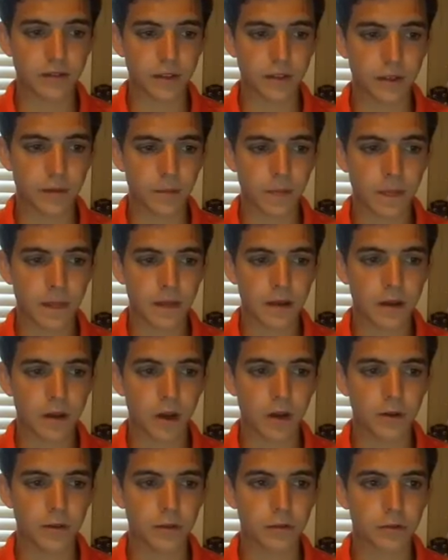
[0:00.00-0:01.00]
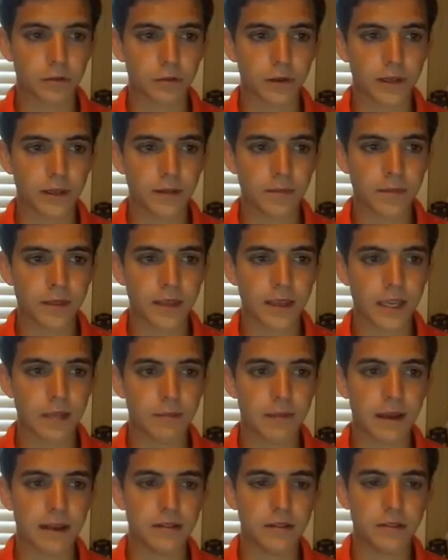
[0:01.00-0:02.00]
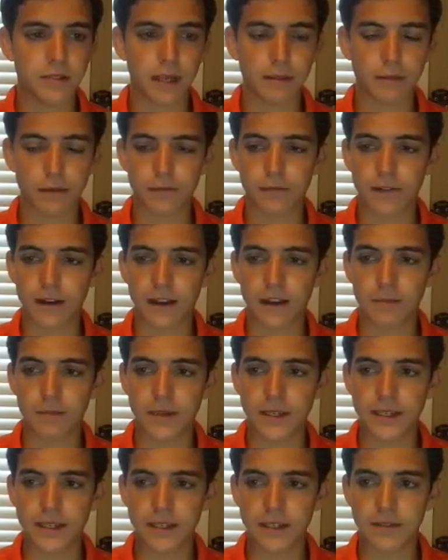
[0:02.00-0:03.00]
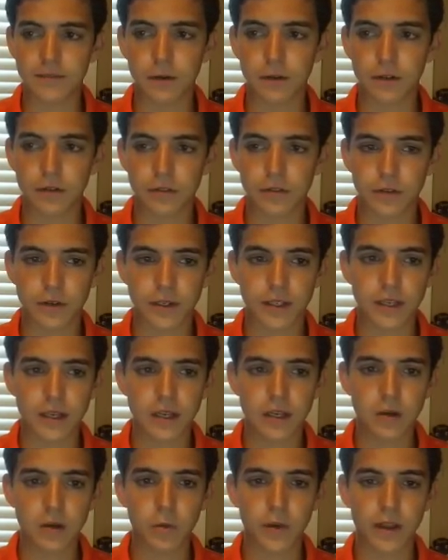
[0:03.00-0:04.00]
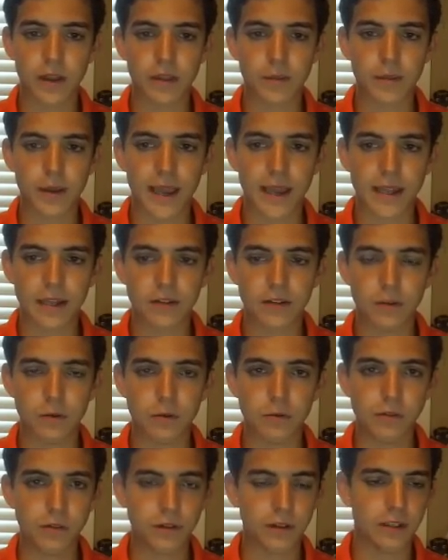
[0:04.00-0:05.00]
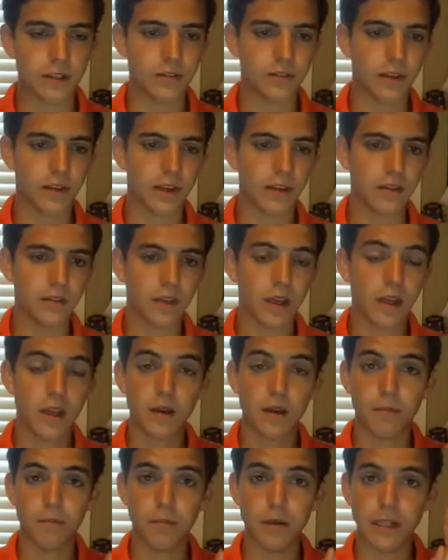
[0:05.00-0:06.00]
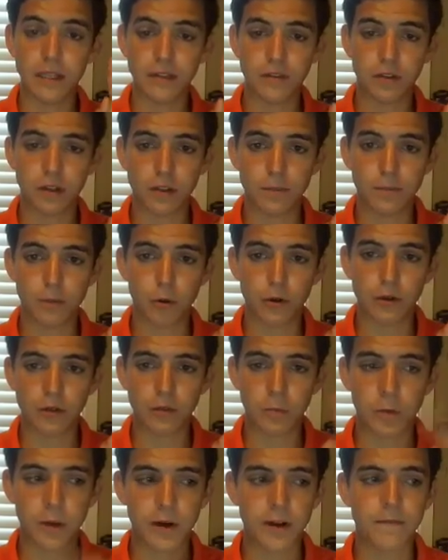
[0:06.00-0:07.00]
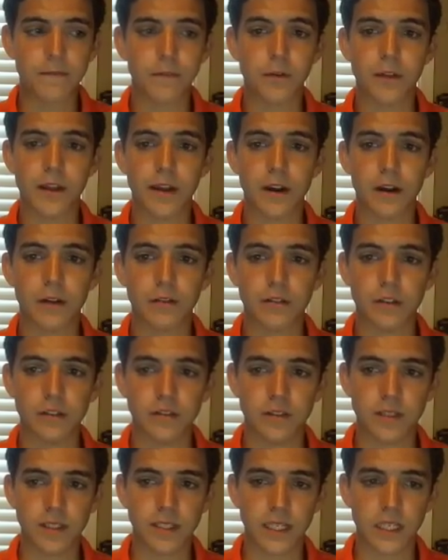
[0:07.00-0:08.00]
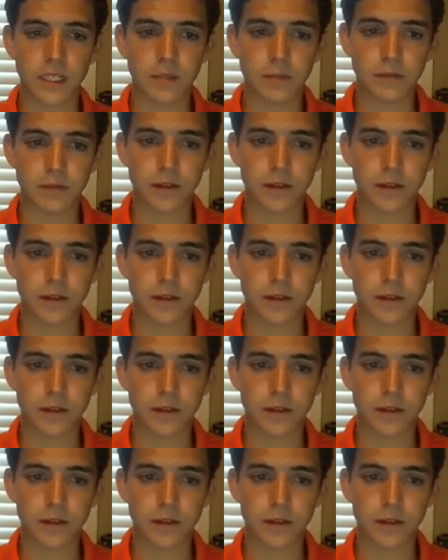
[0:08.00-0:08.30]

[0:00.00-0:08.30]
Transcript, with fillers: here on your screen. In Matthew chapter 5, beginning in verse 3, we had the Beatitudes, and he says, "Blessed are the poor in spirit, for theirs is the kingdom of